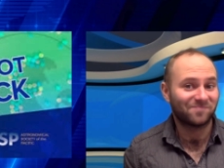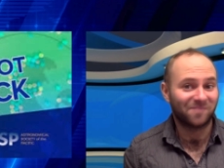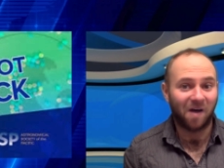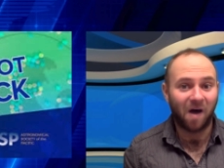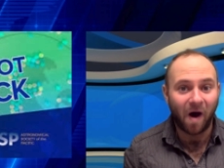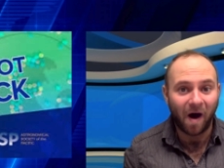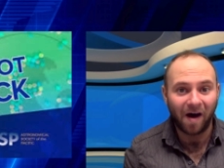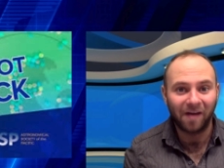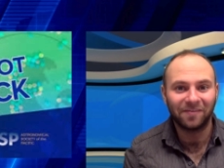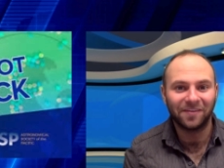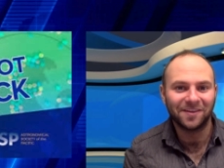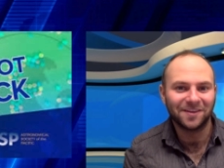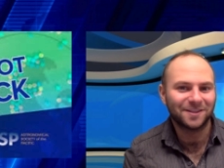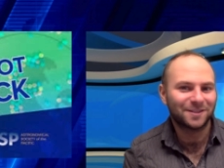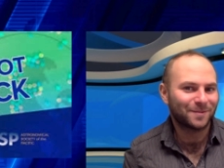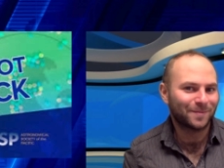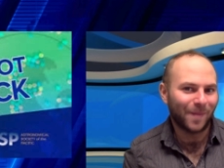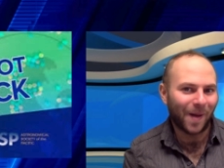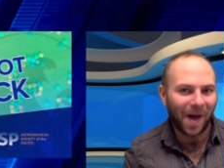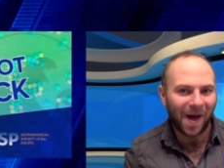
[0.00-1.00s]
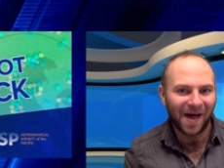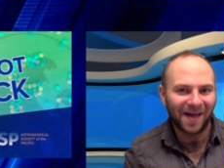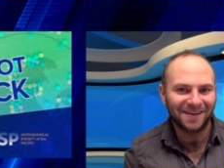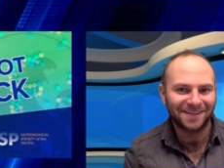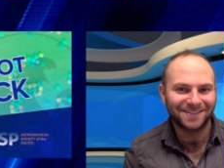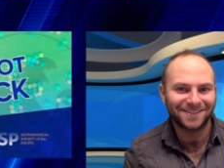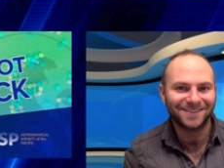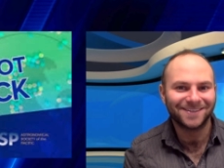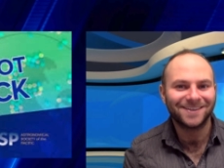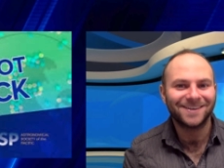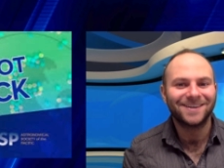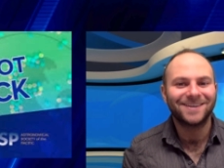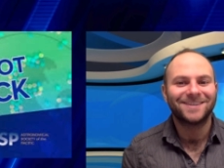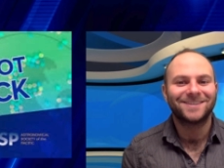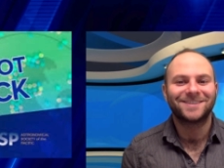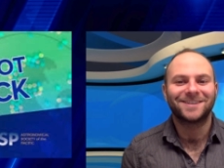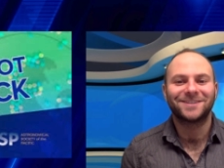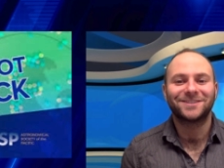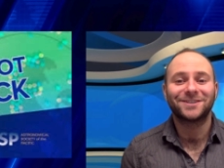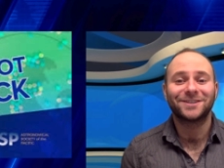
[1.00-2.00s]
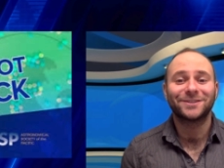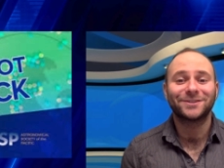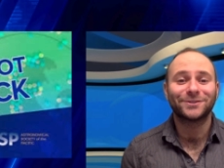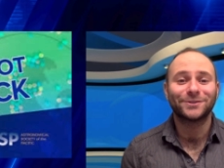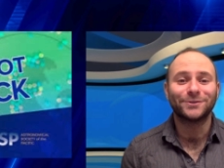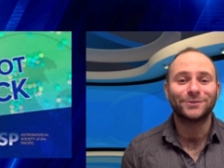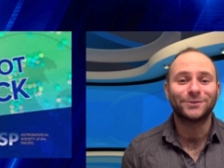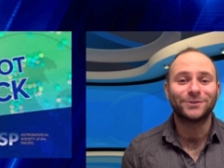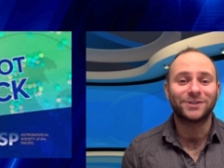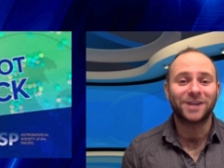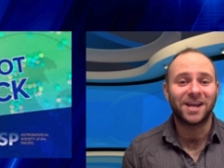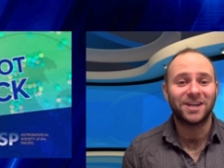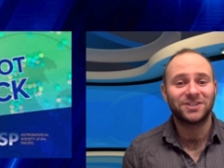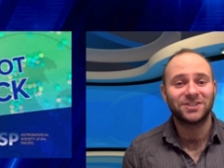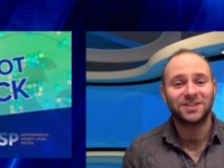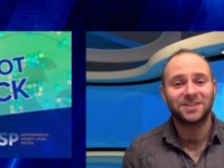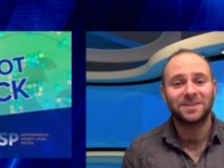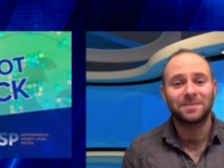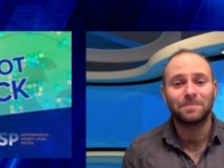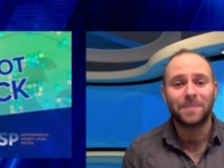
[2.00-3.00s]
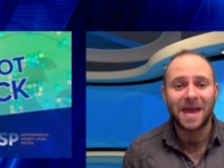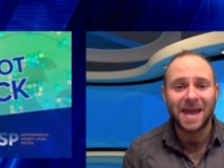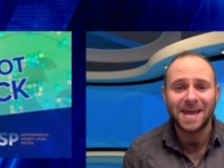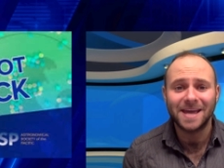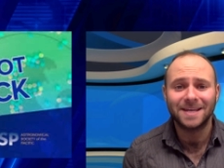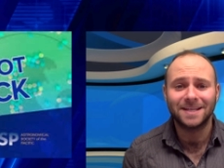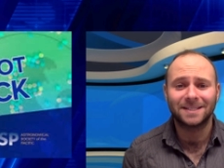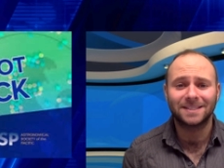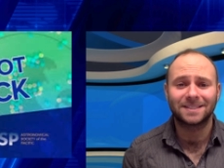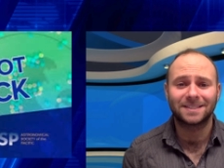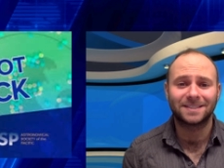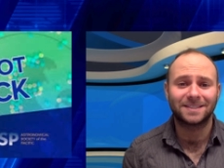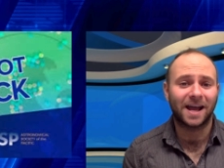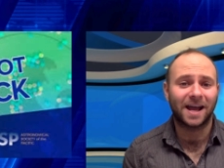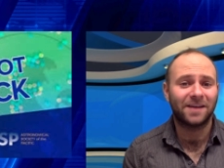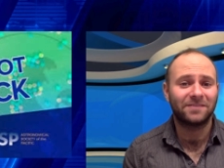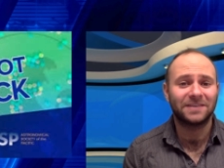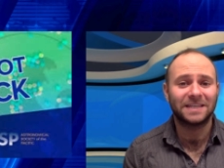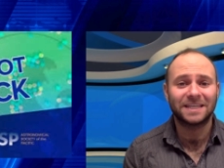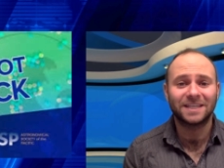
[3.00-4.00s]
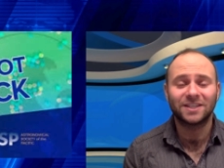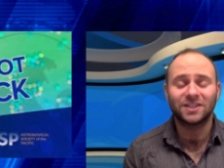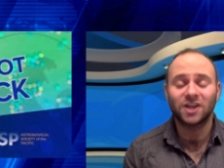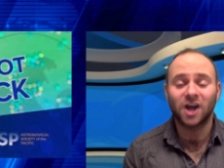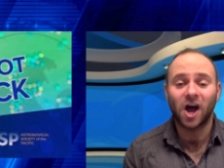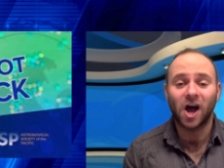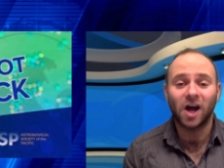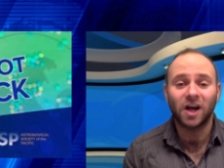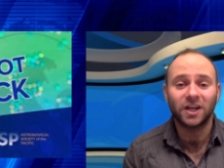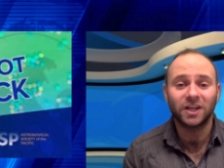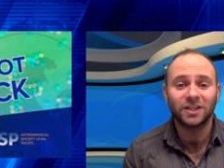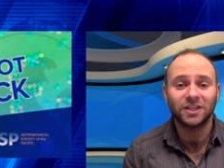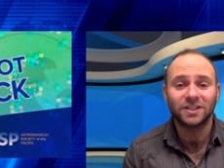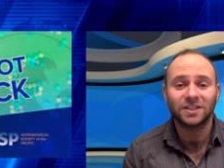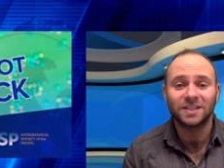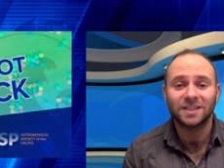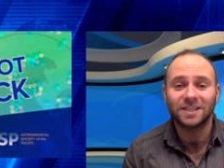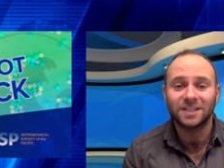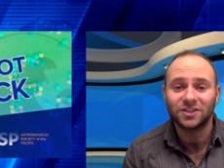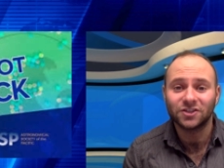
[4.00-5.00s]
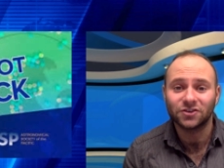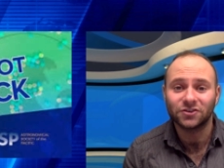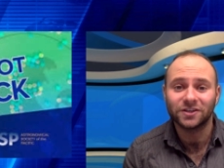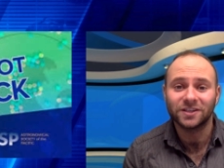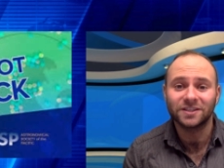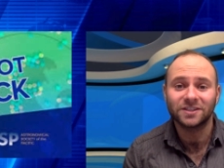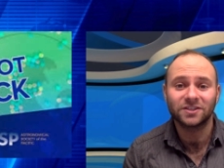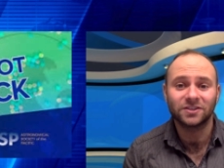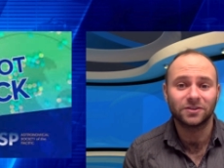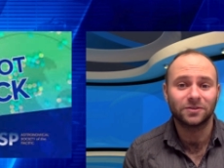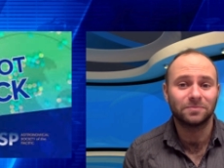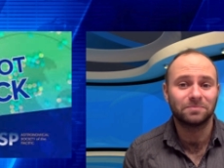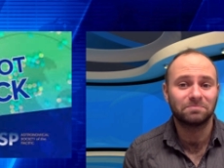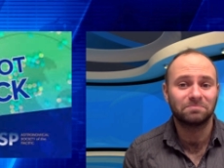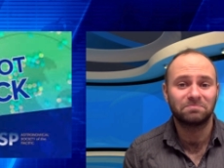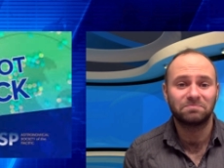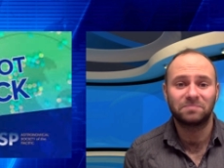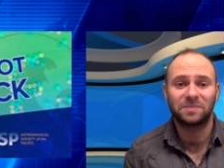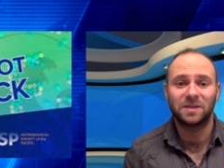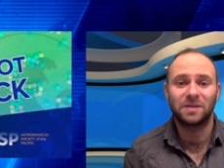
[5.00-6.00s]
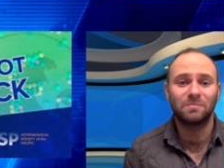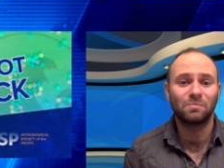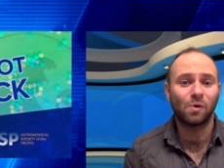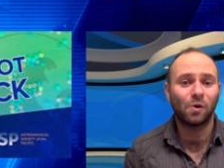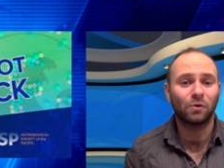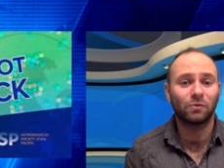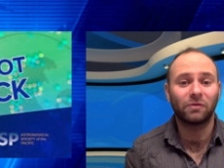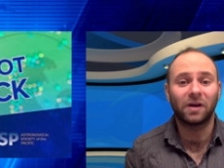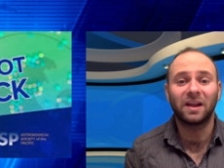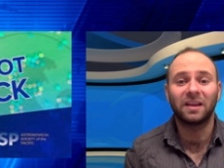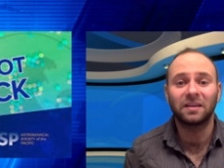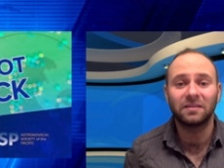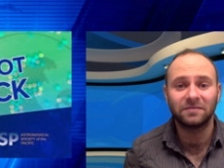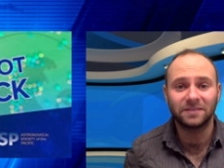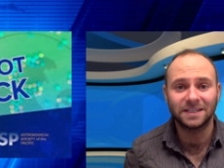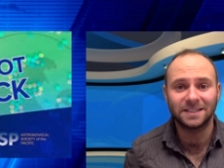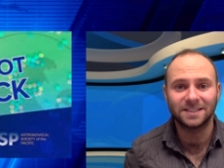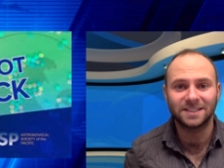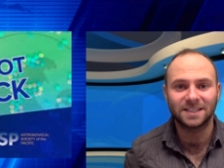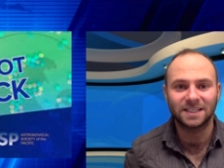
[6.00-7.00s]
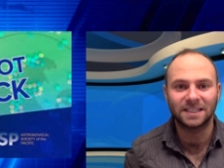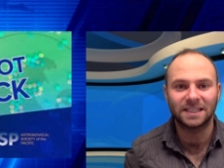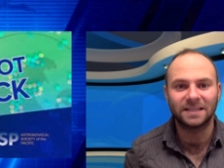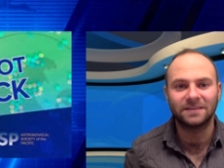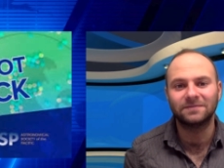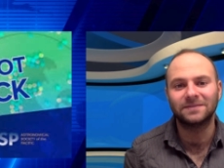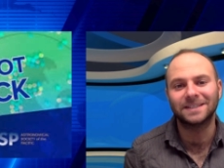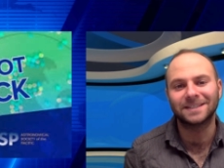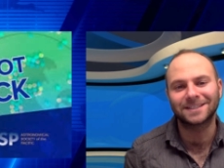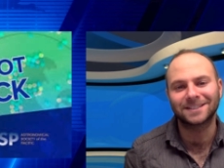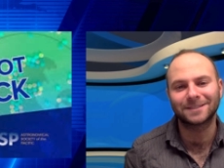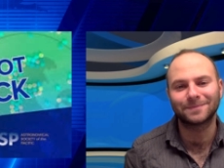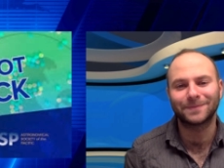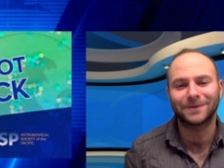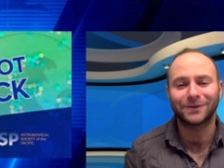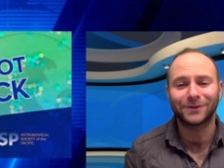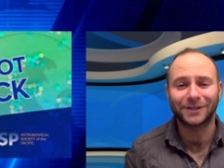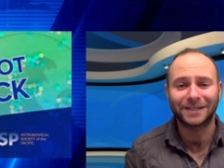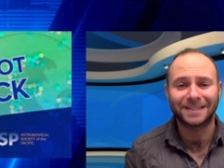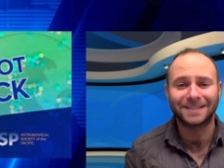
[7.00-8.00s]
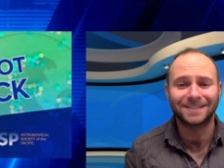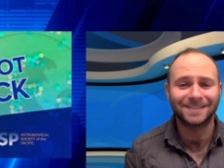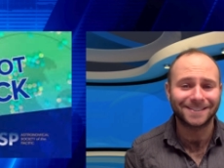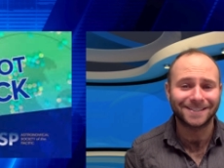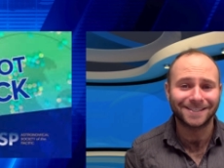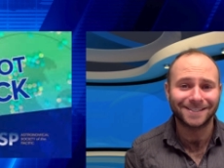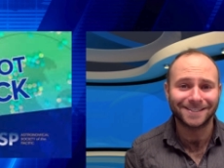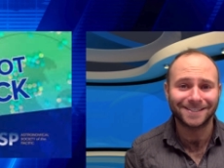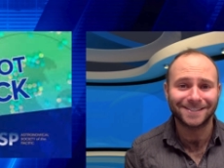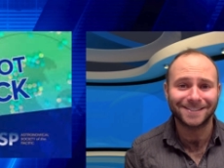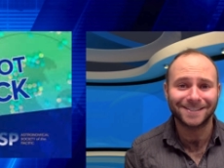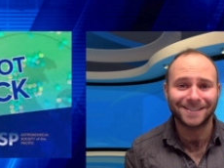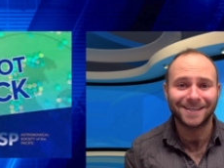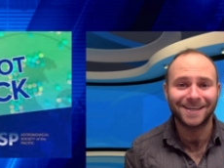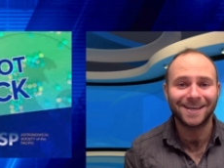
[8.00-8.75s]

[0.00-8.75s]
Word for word: on the spot, such as through changing the pace, diving into audience interests, or being more relevant to lived experiences.